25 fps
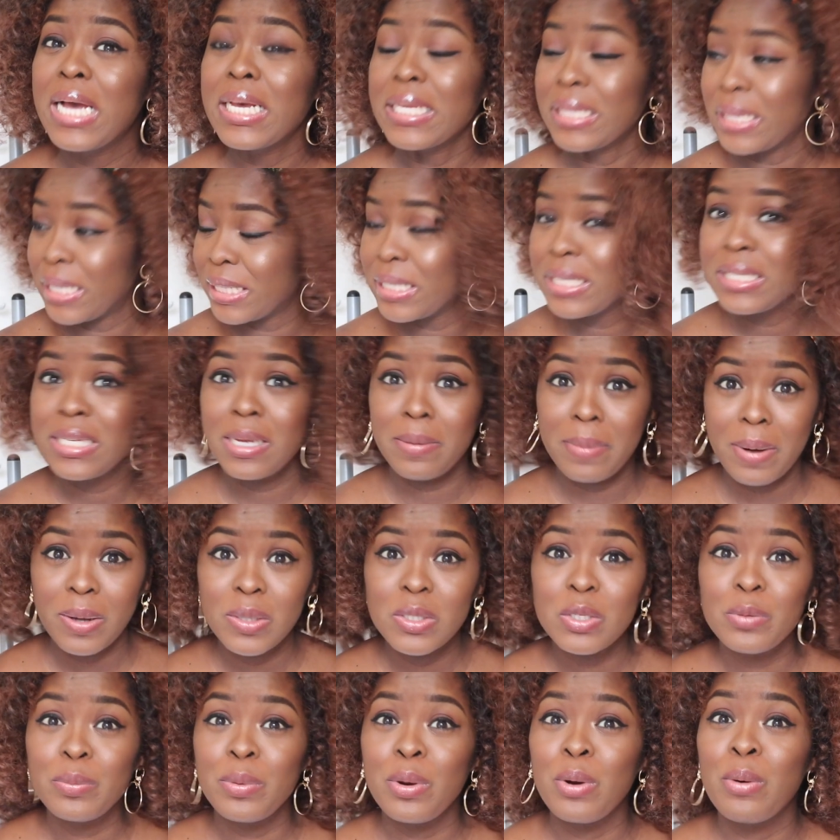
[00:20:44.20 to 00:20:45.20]
this is about
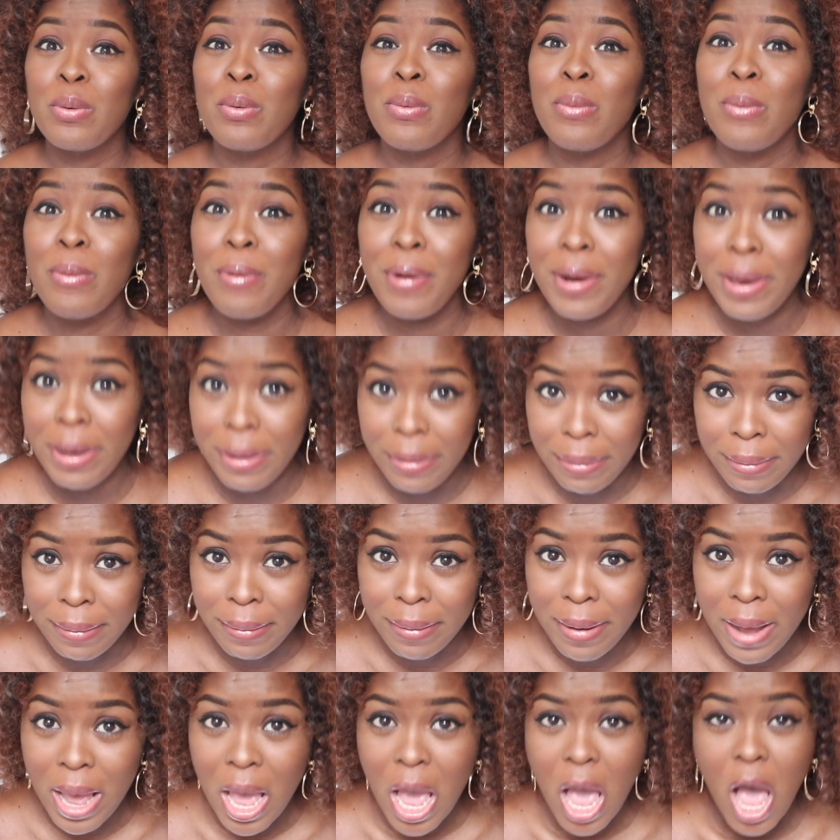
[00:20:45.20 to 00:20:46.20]
to be real.
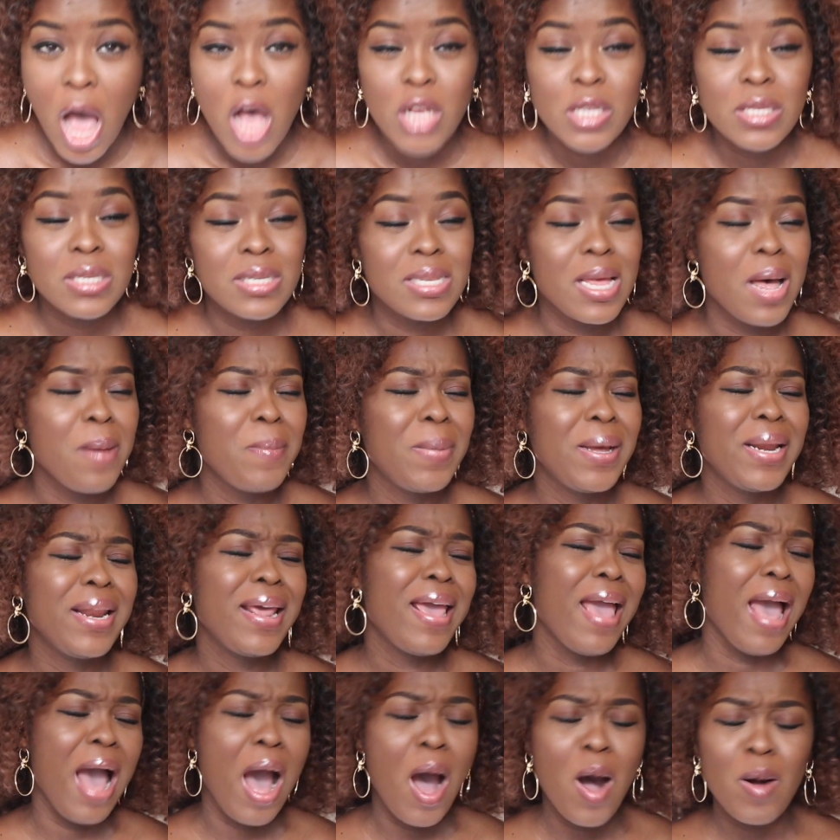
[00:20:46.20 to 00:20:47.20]
Somebody
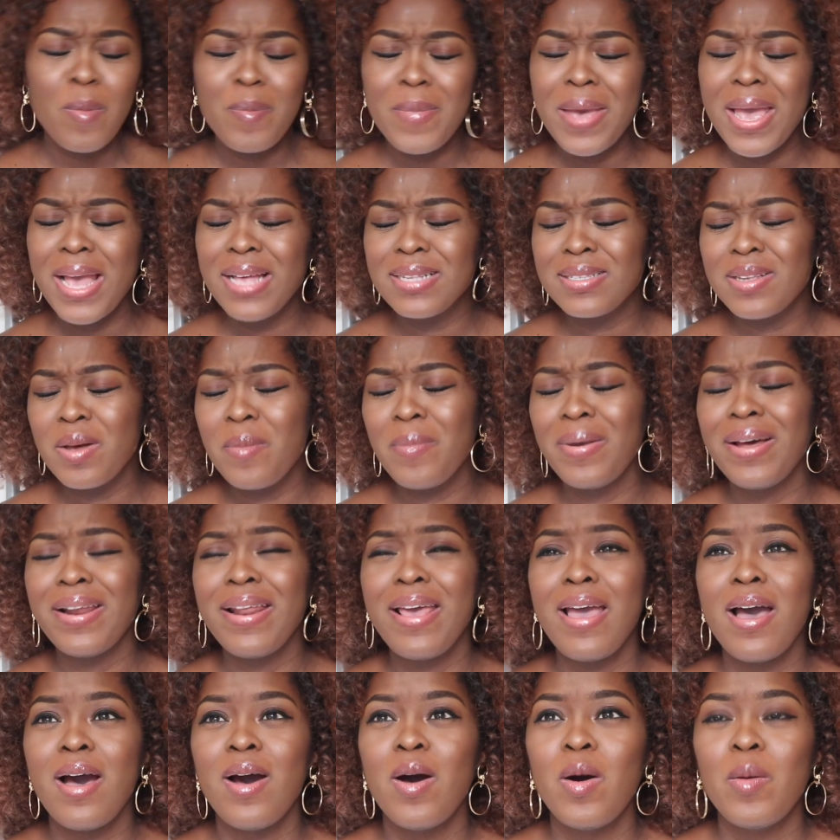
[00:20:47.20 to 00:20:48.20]
help me, somebody
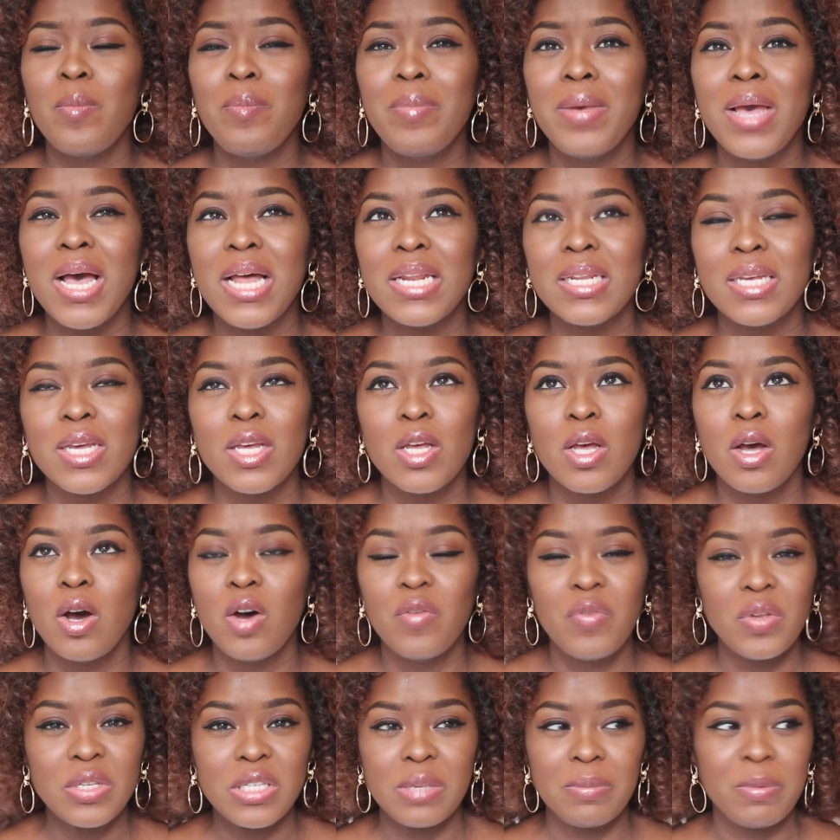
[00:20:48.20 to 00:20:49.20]
help me. And
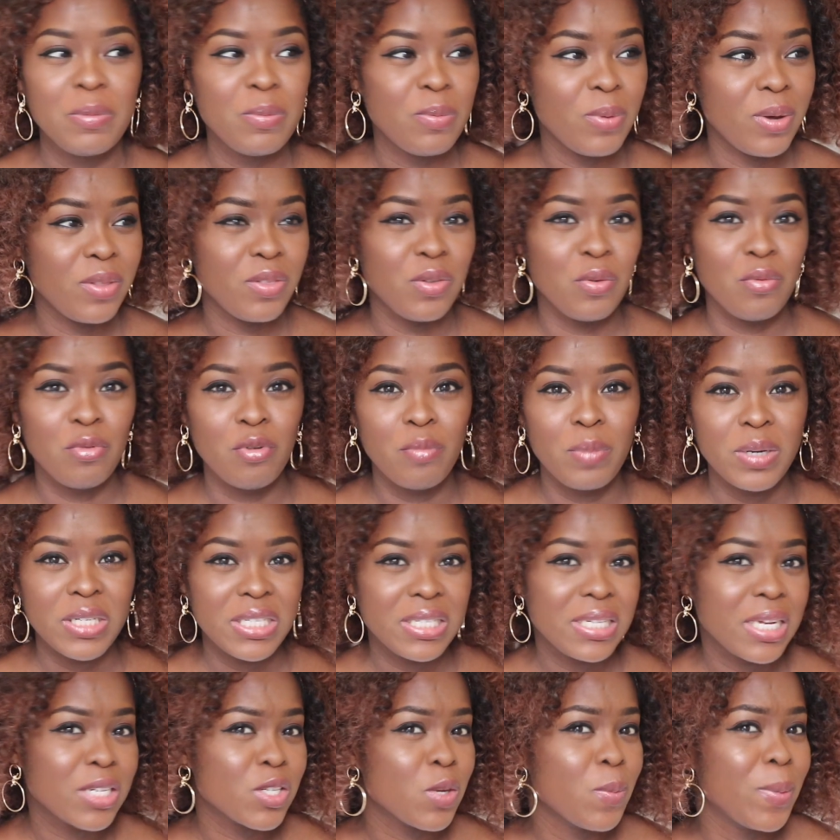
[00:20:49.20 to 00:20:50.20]
obviously people in the room, but she's
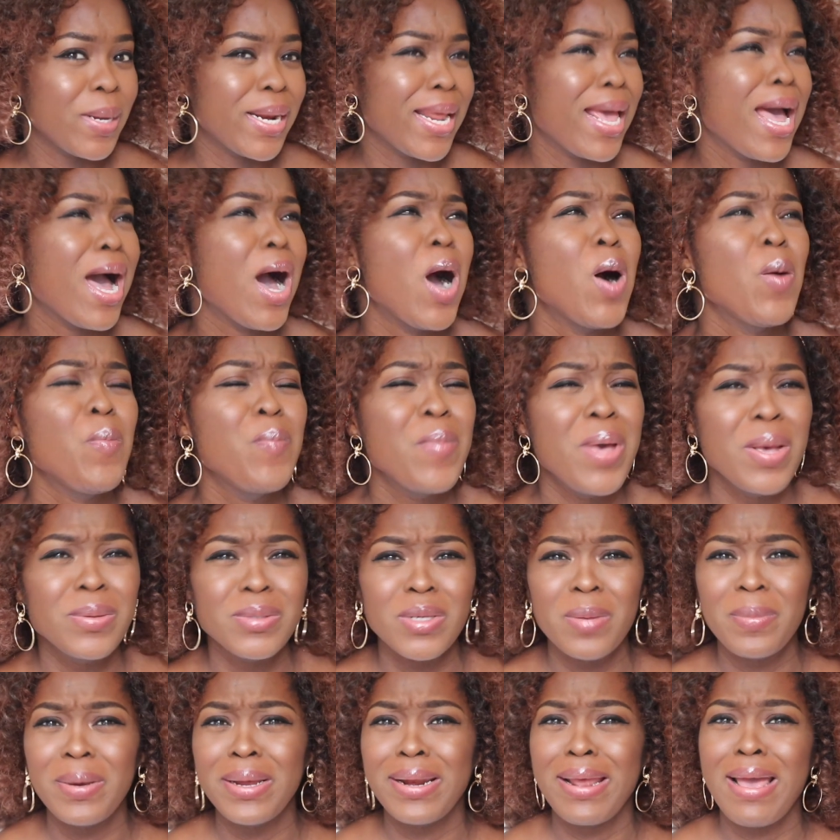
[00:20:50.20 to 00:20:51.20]
like, somebody help me,
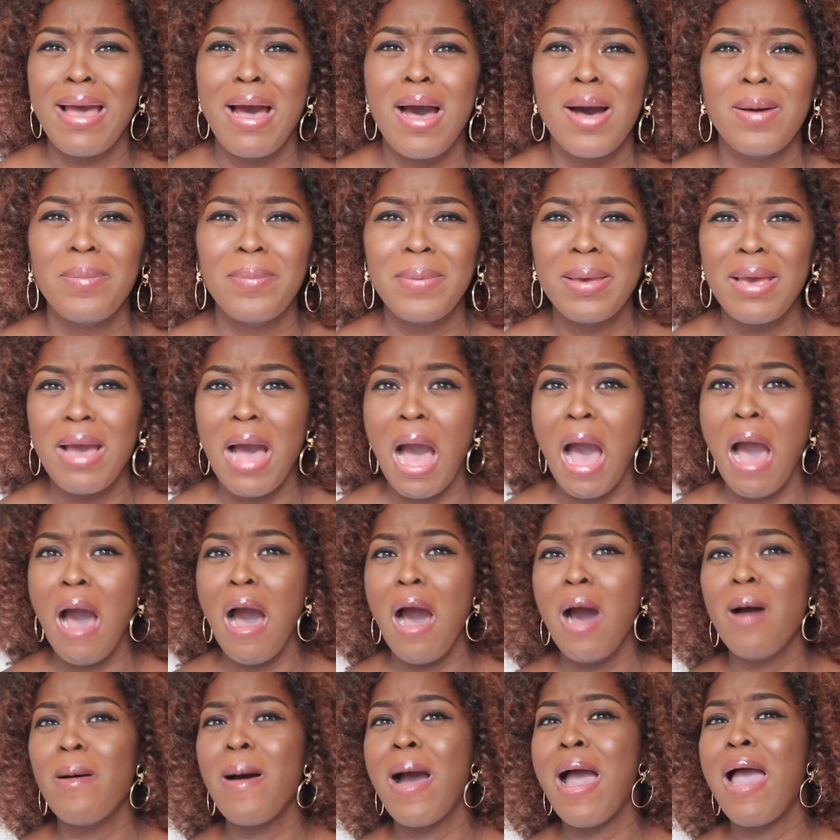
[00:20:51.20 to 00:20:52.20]
somebody help me.
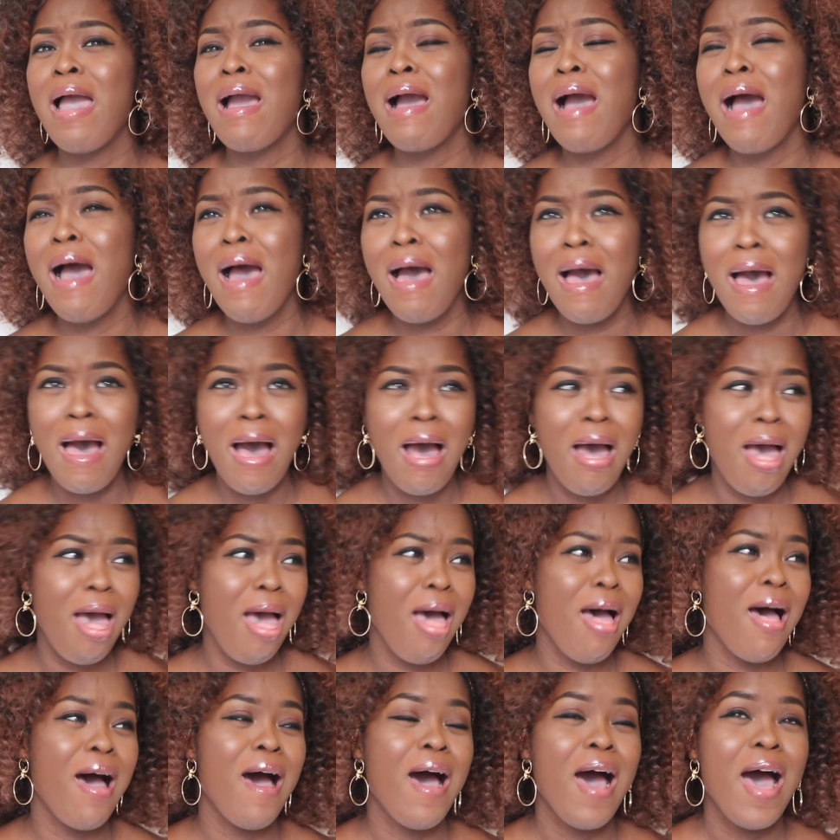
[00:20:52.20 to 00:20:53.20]
Oh
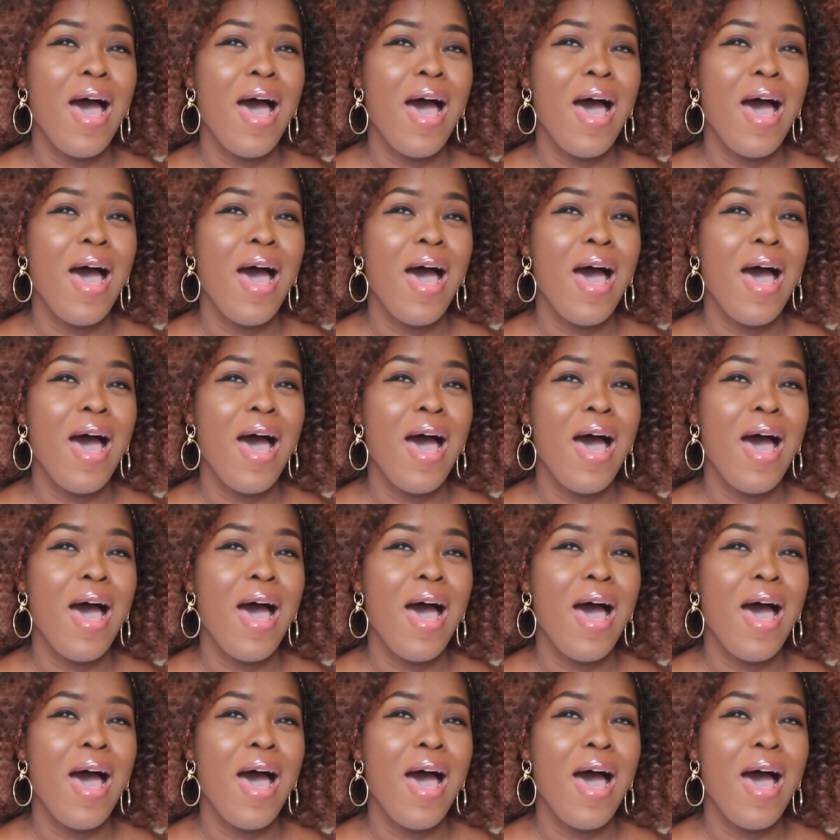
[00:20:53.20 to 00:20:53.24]
my